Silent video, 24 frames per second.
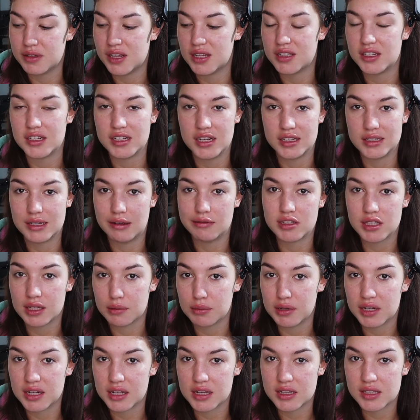since it does have C
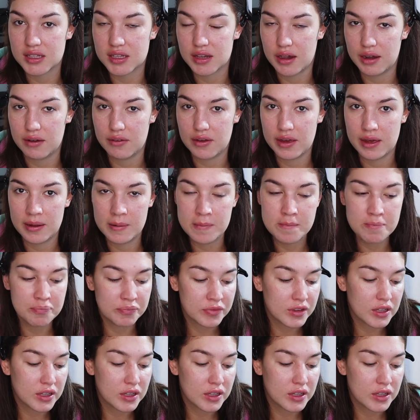B D inside of it.